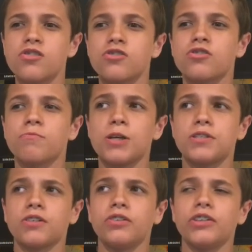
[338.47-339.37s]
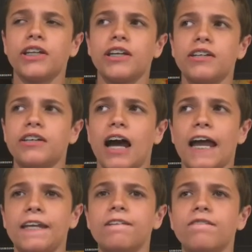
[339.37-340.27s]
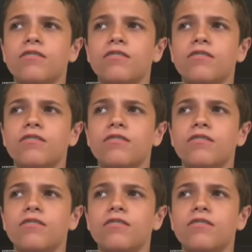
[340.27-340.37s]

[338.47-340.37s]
So basically they can kind of